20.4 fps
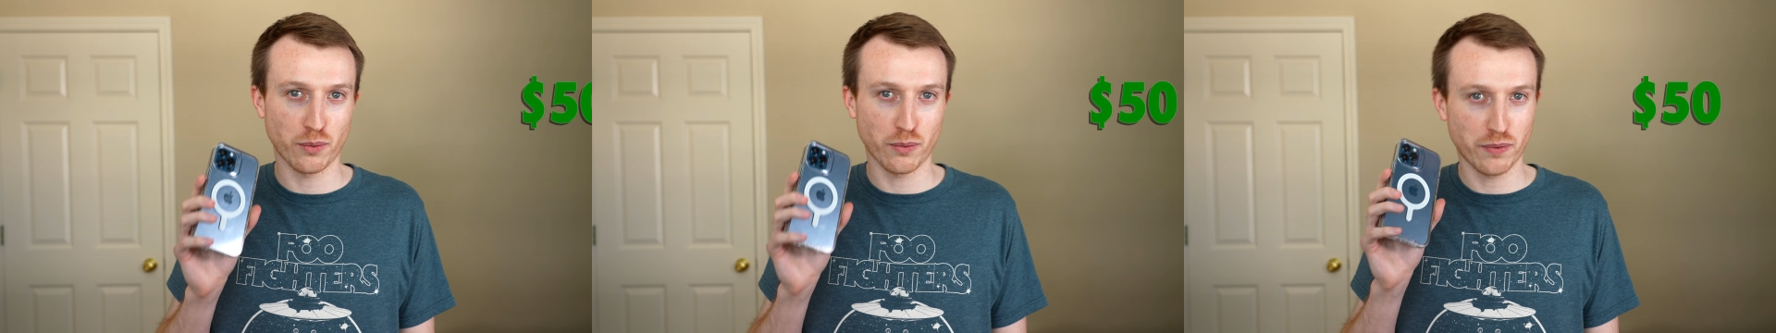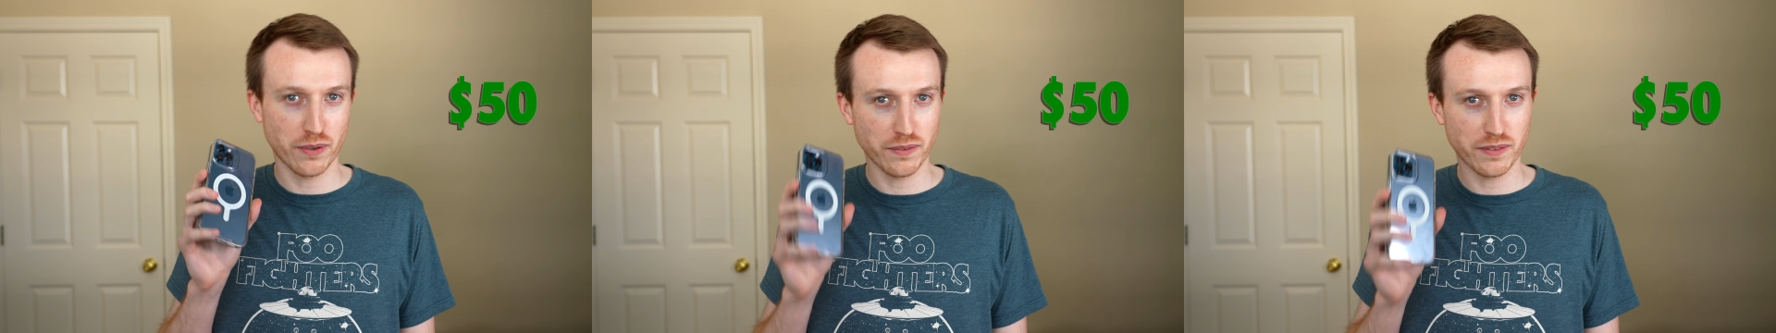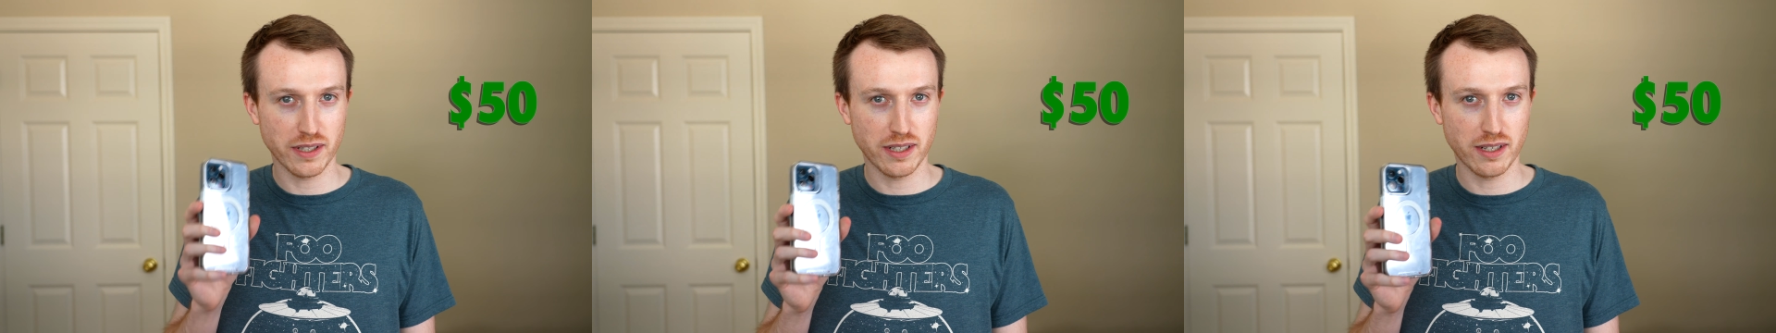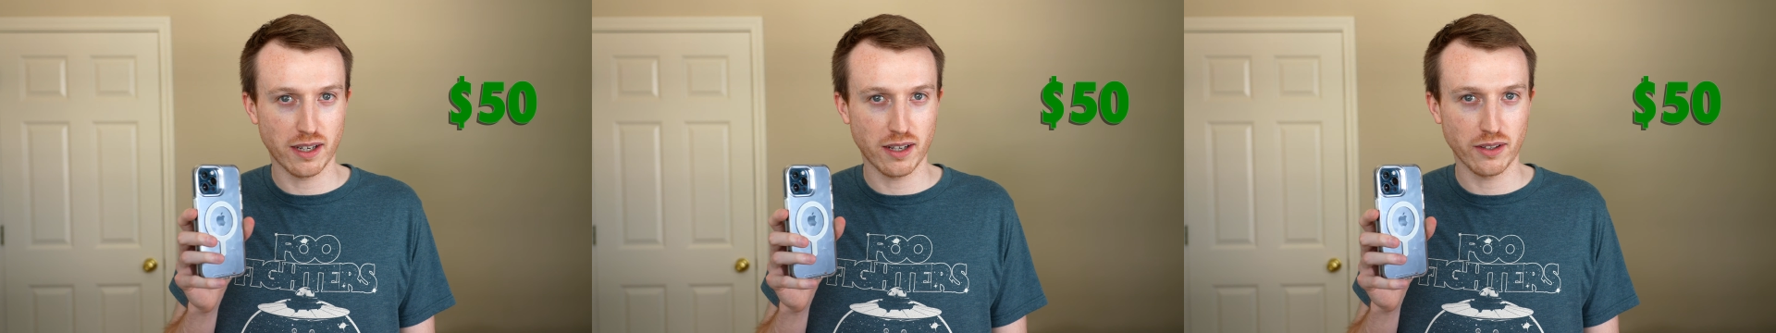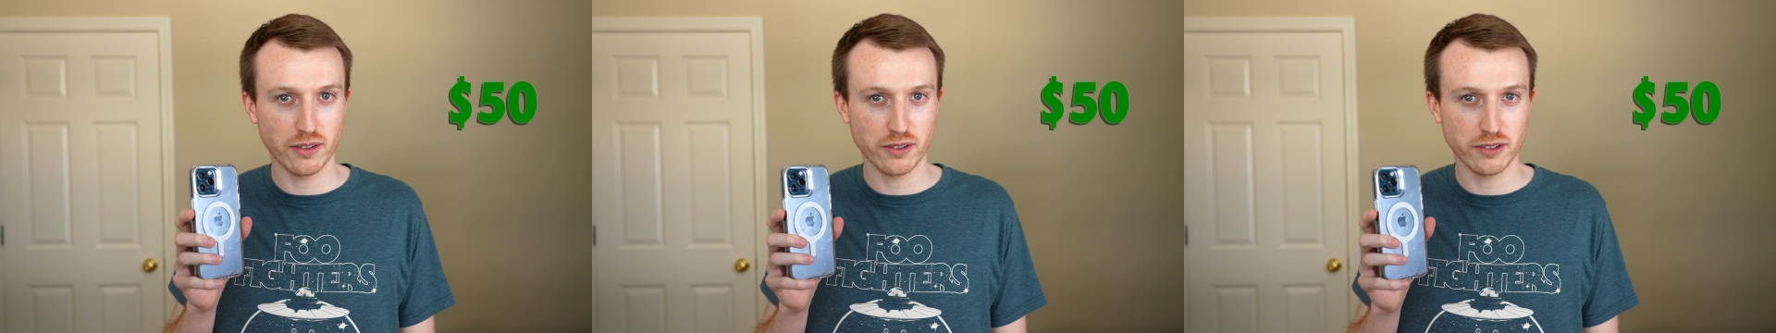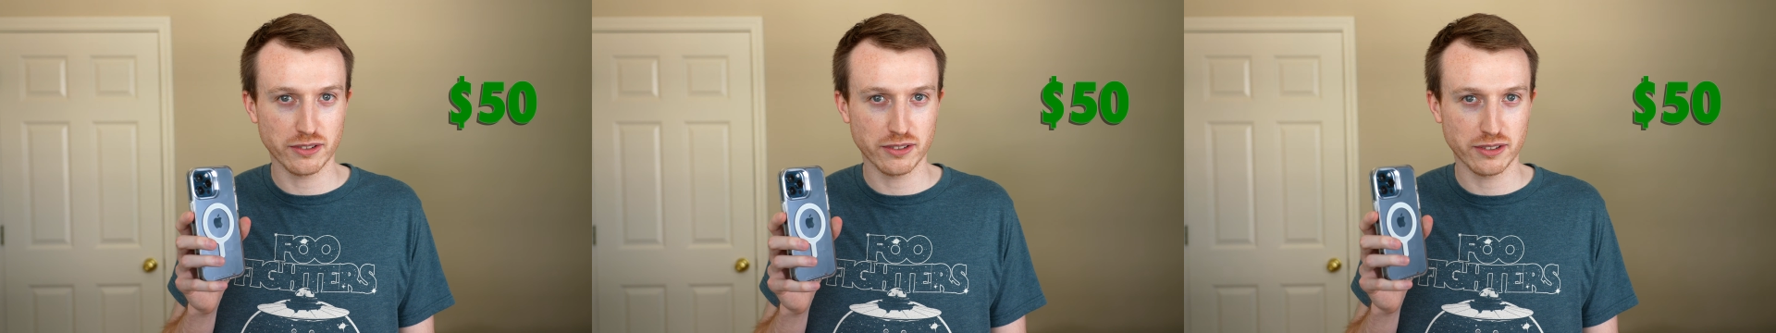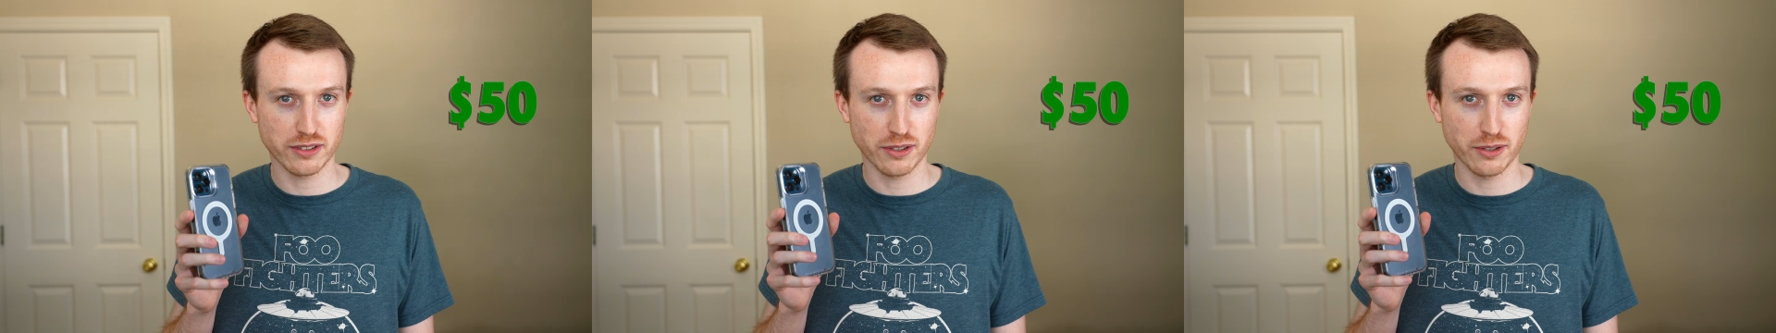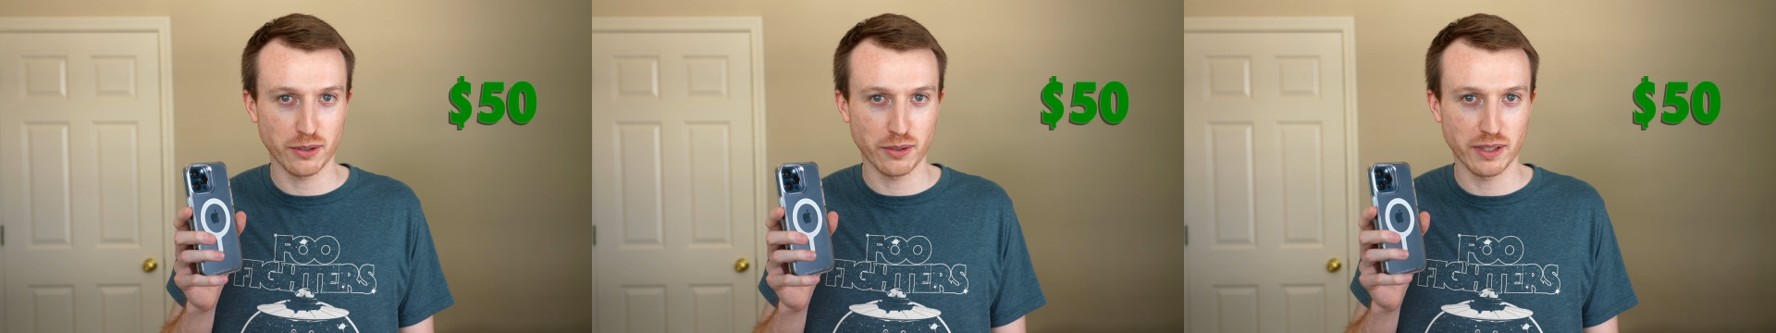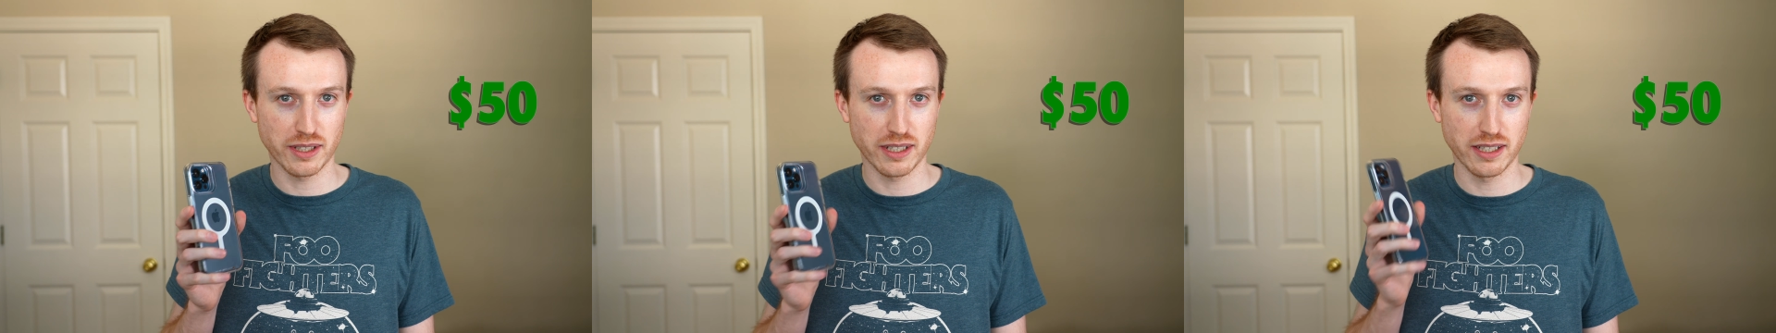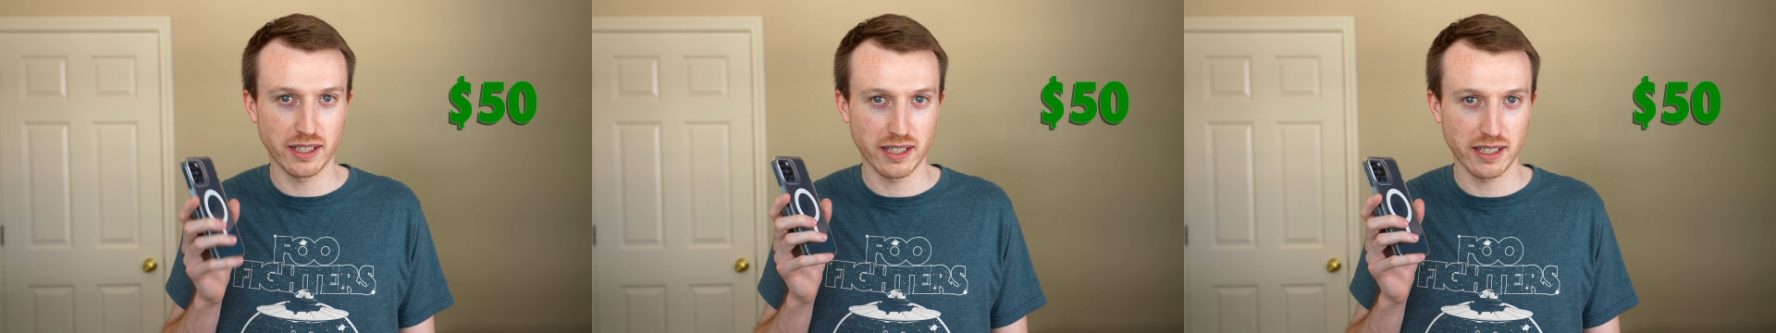$50, so
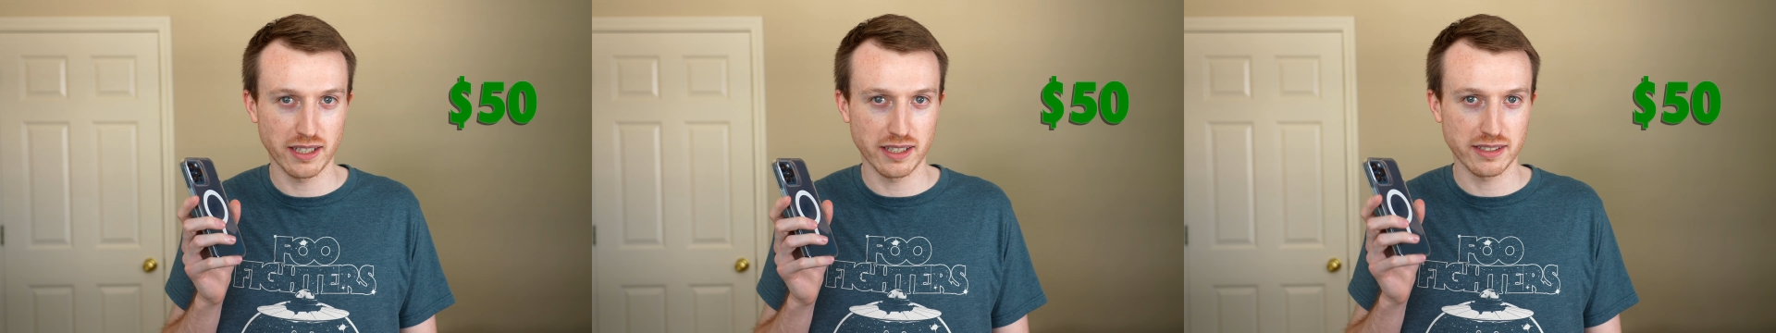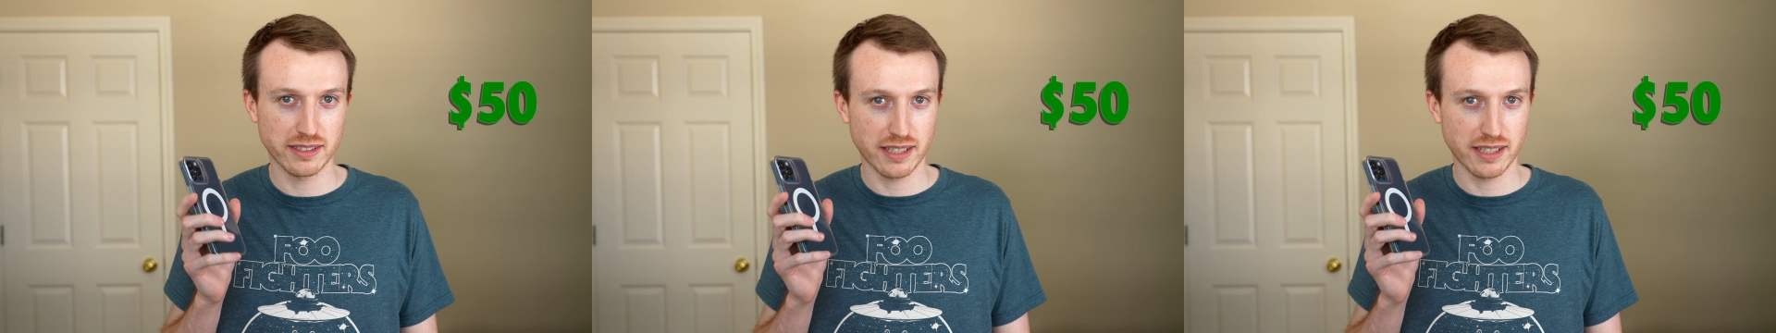it is